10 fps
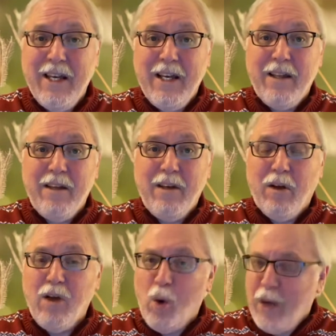
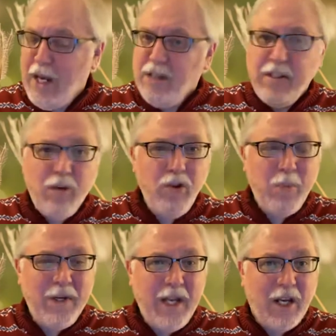You go easy on the
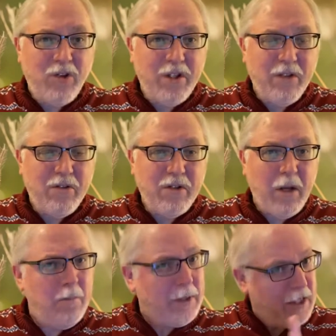predictions,
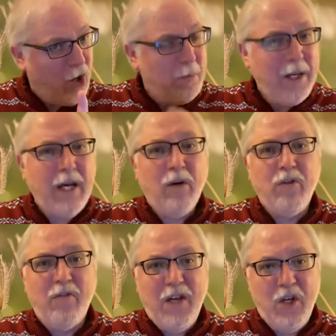but go big on
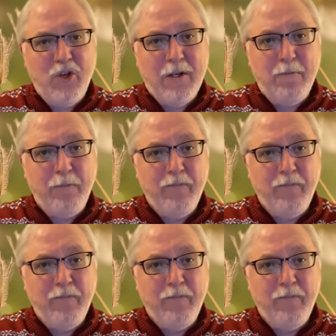the vision.